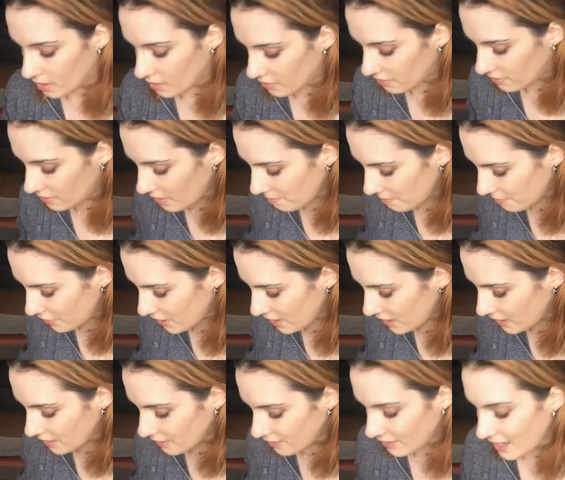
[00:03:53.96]

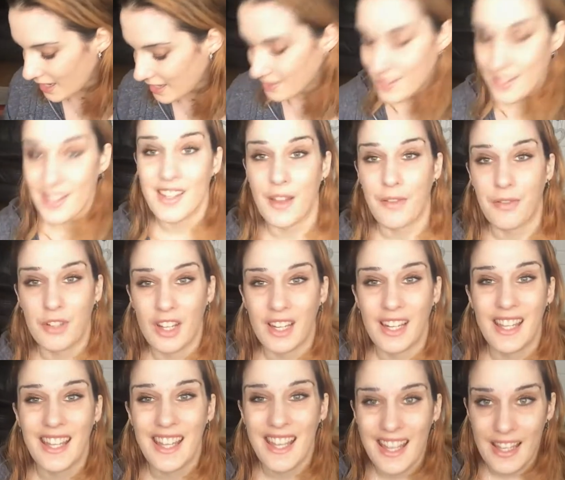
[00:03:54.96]
Something that definitely